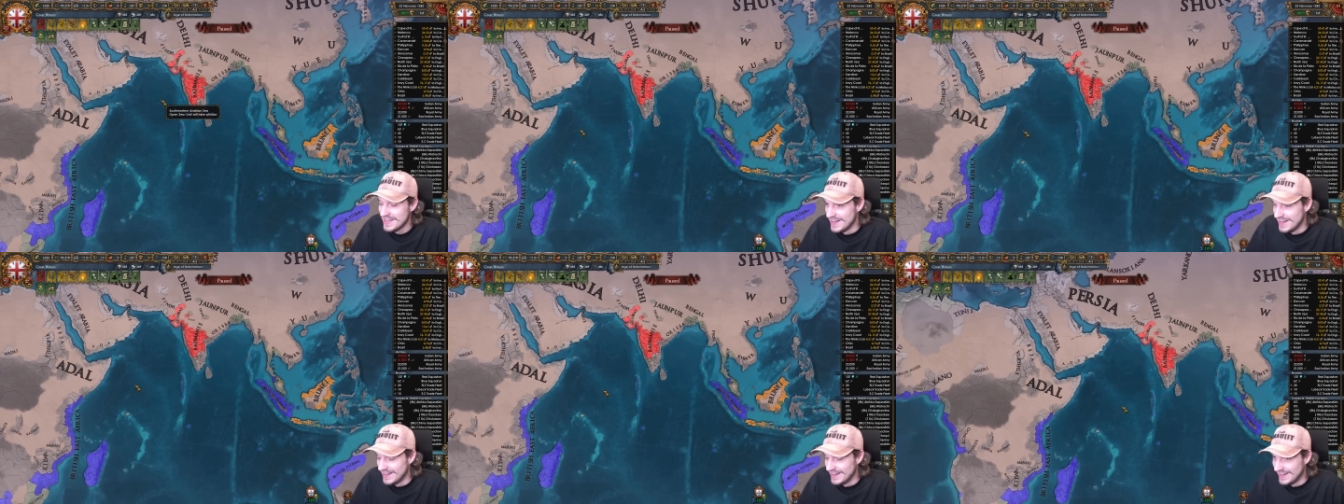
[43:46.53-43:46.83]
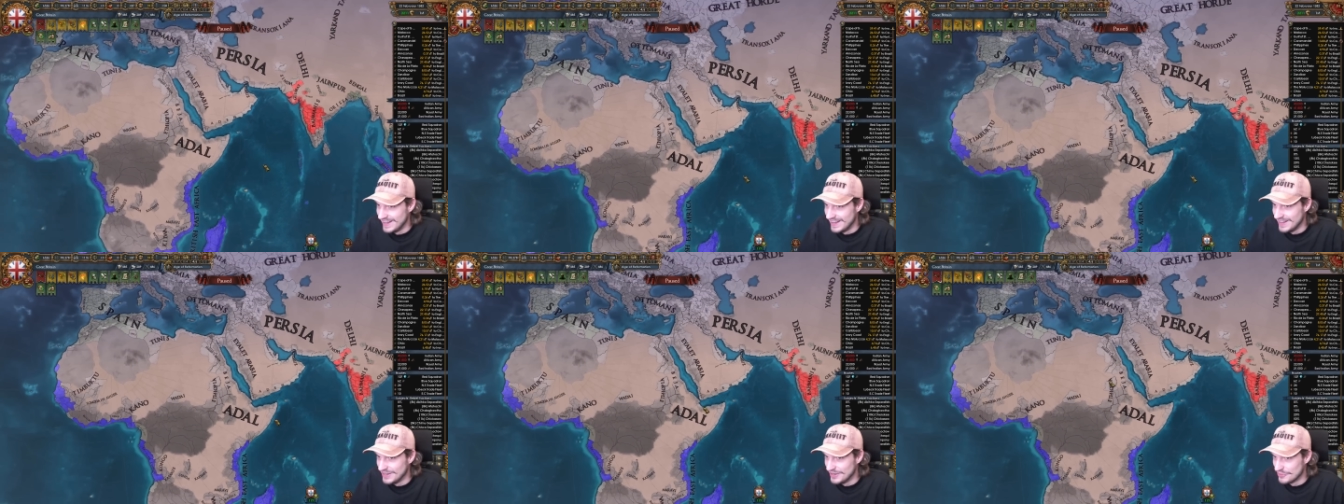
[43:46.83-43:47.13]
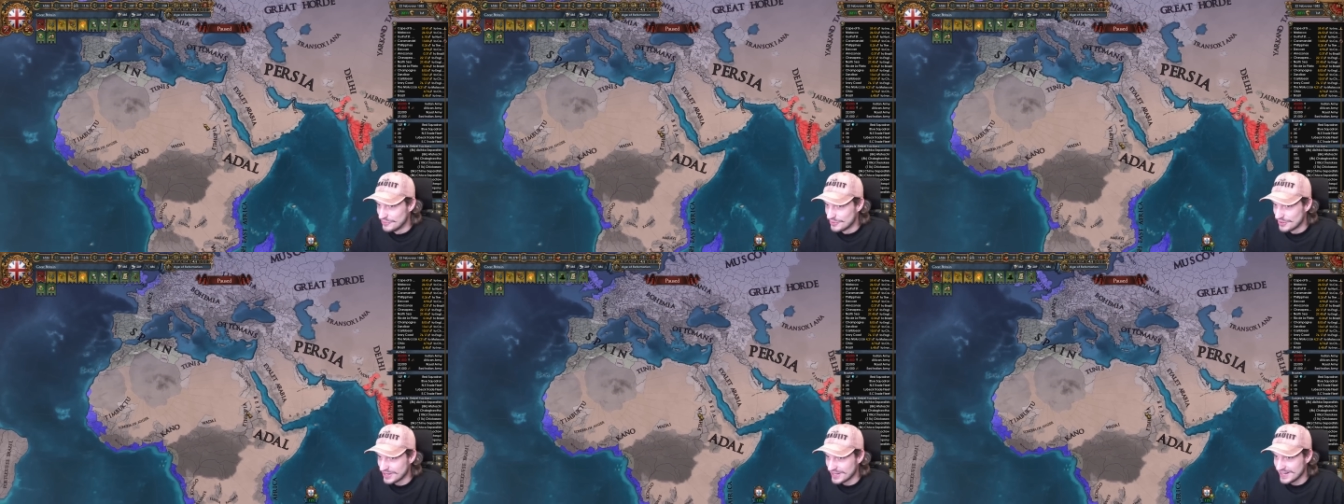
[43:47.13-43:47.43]

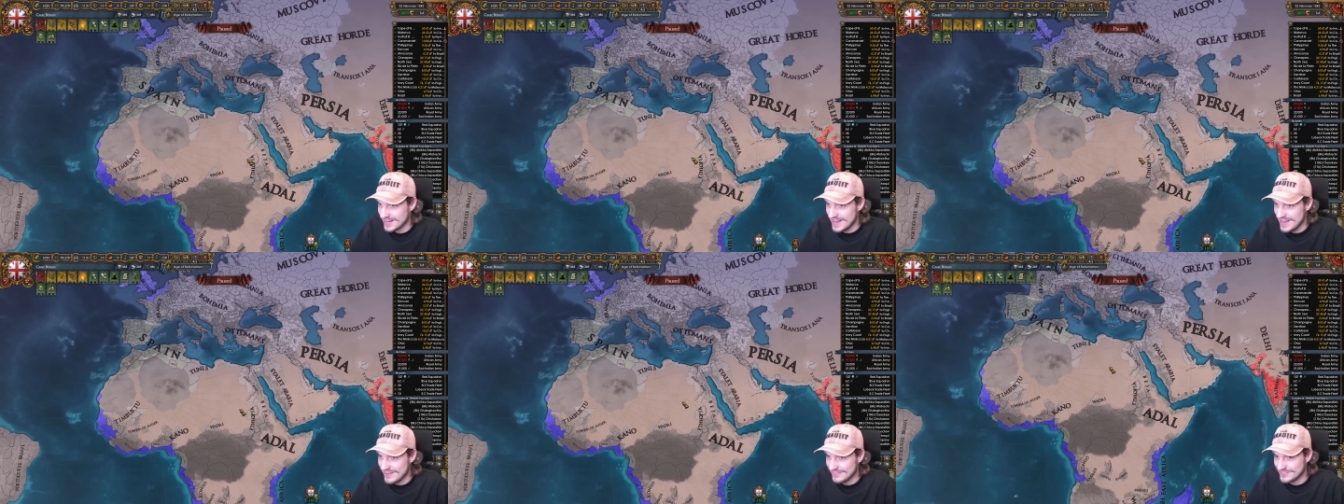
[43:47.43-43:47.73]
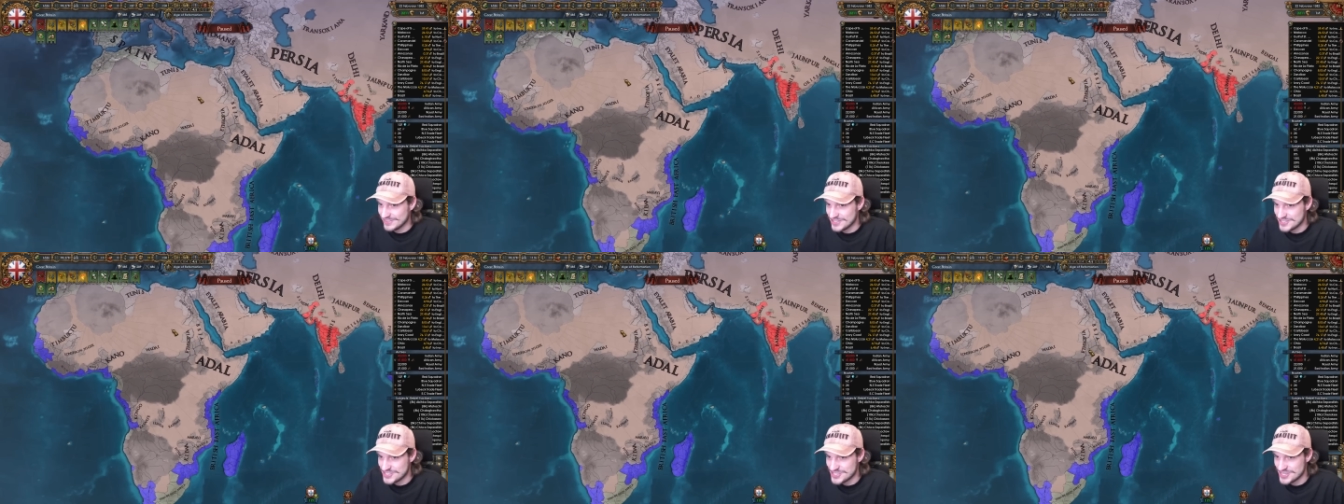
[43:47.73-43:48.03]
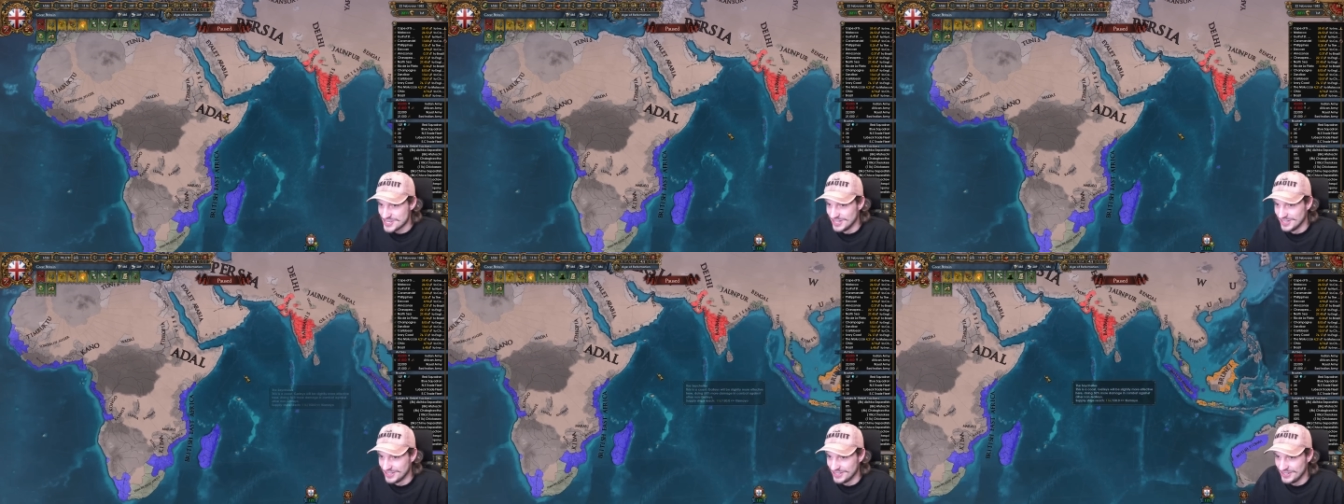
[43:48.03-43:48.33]
We're gonna have to
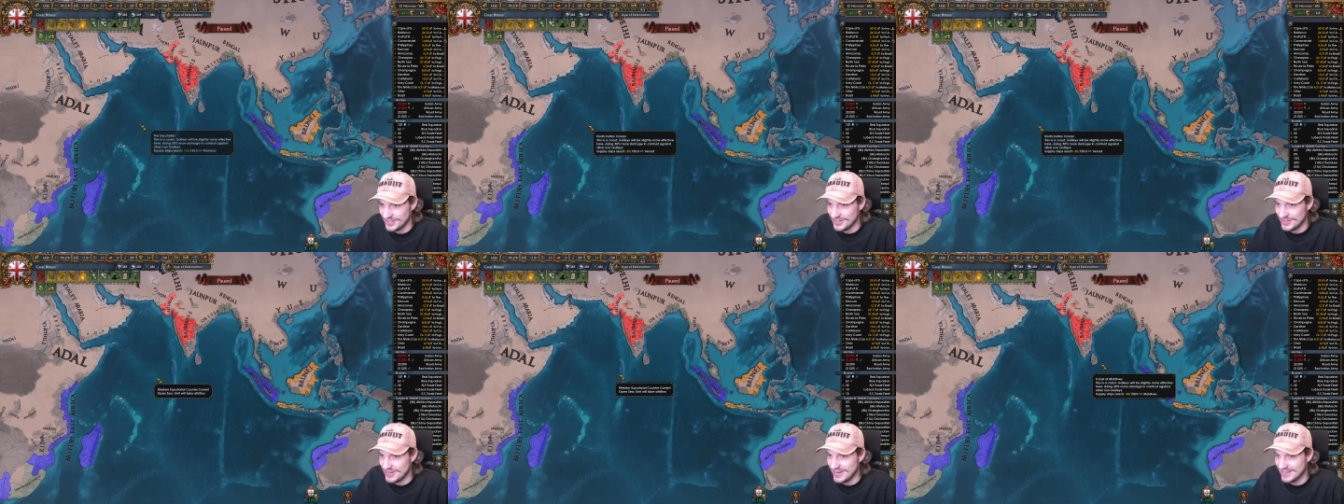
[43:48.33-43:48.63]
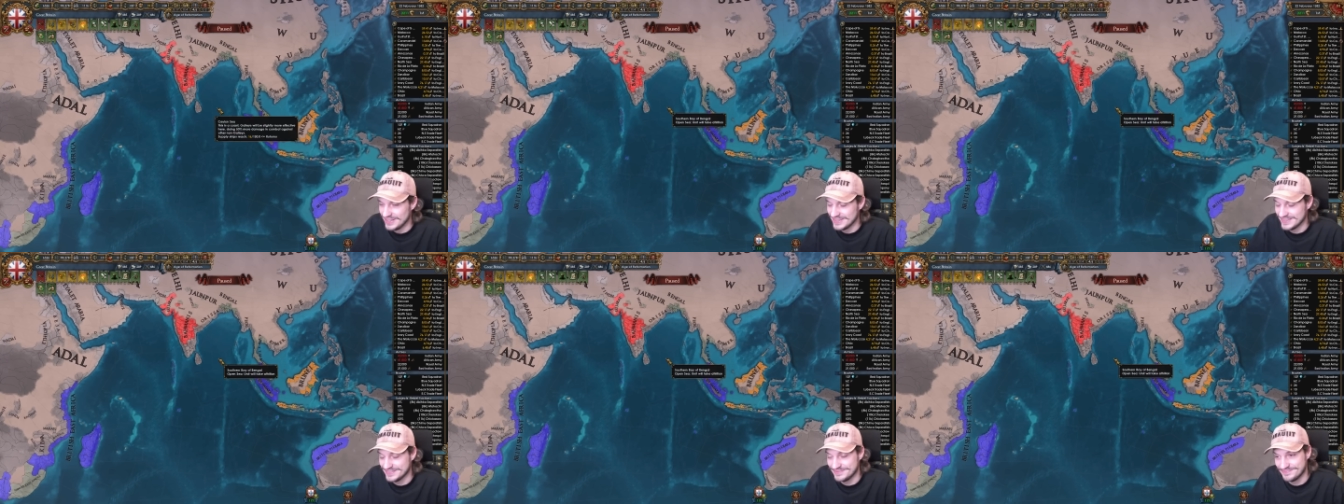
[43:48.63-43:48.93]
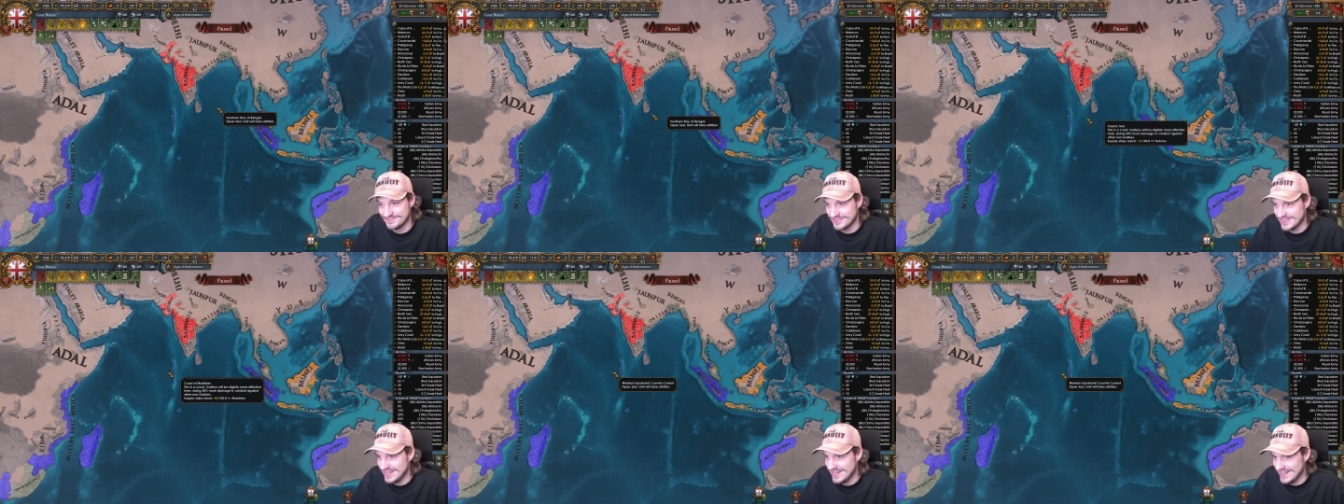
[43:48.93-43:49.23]
chill here. I
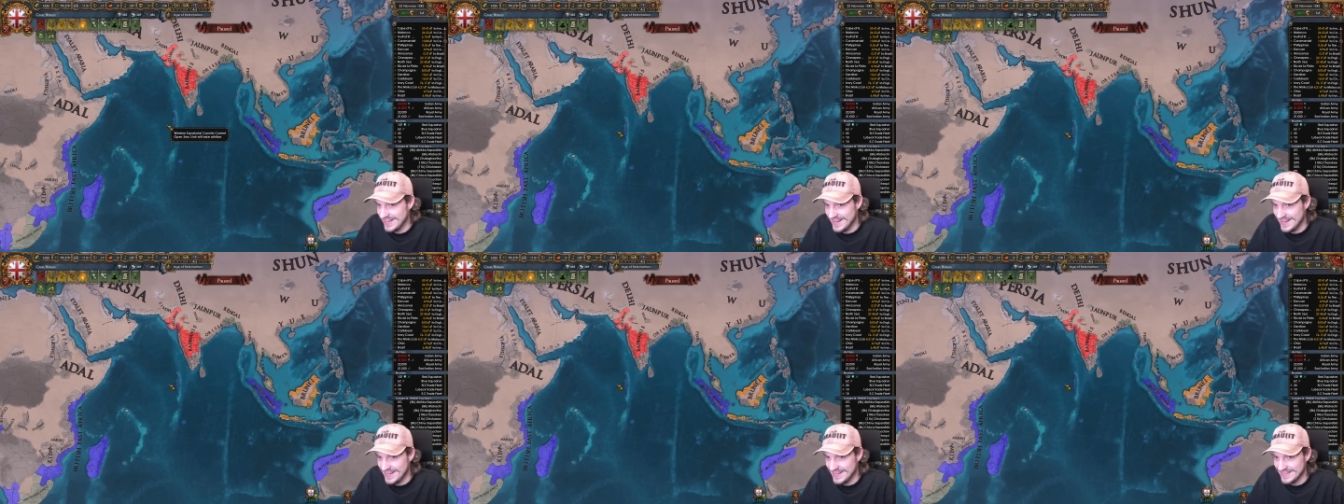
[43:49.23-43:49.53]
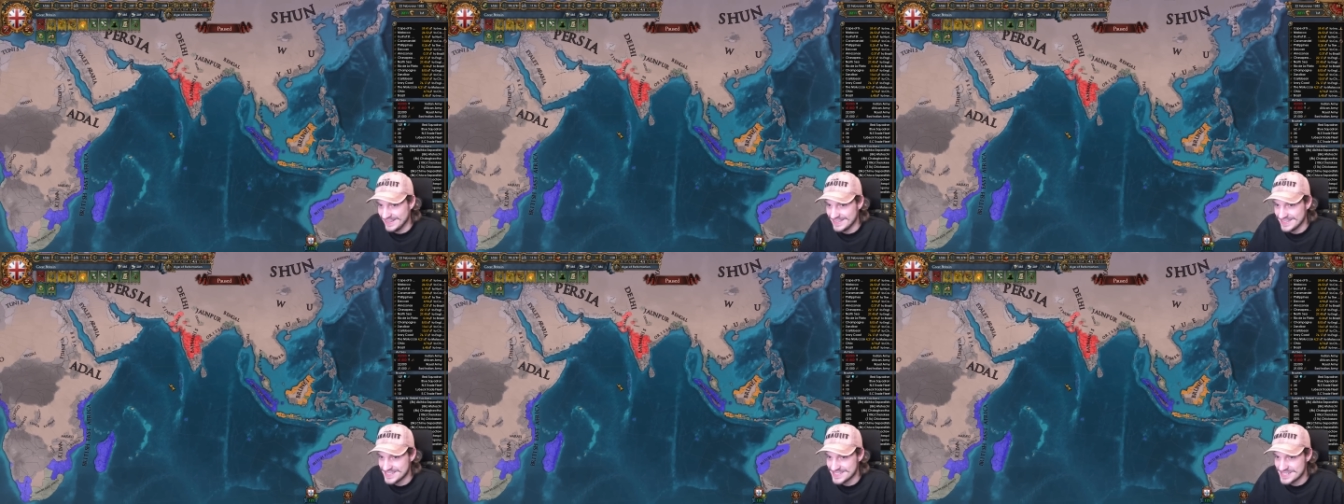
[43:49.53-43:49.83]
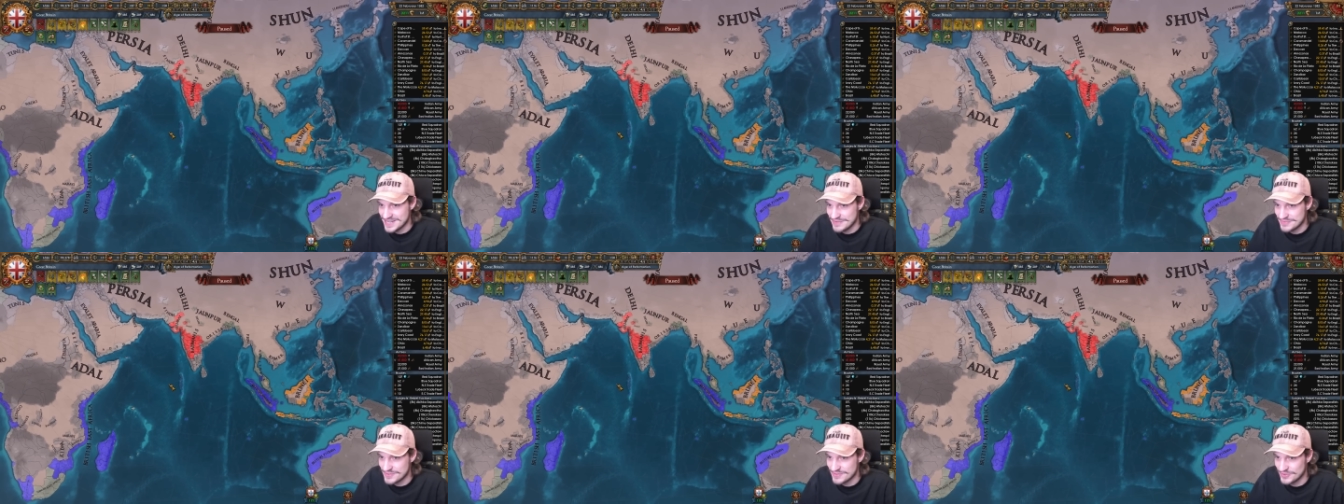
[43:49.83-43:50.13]
hate these
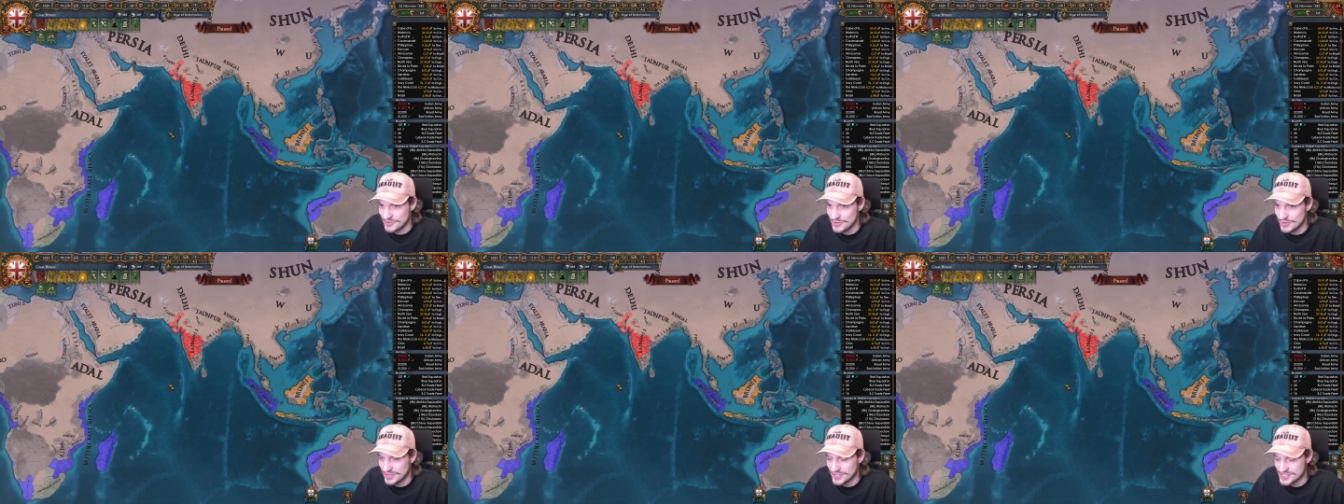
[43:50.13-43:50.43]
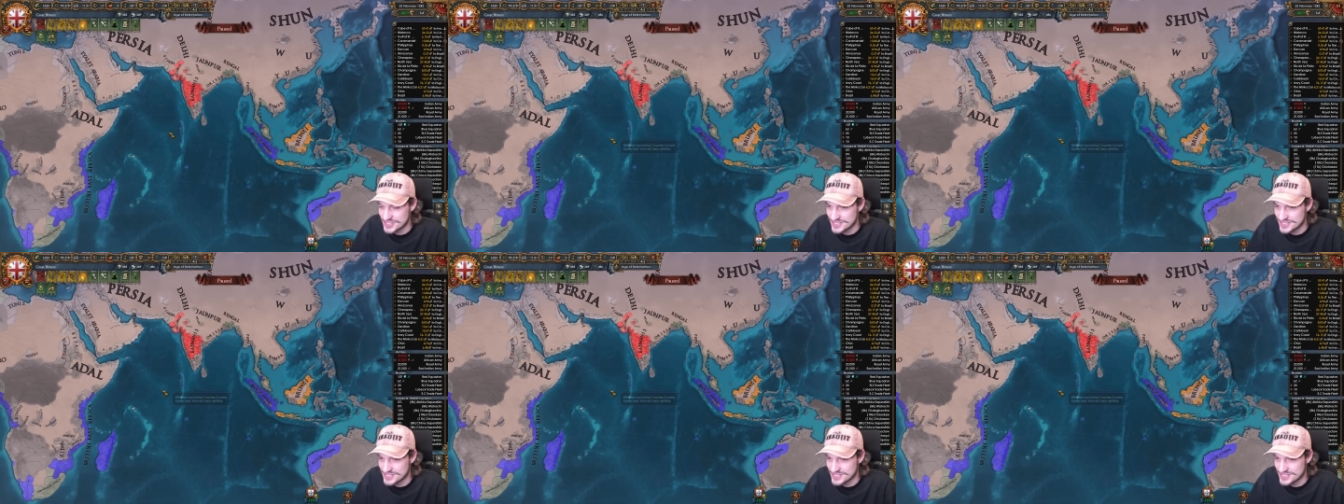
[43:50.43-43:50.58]
types of coalition.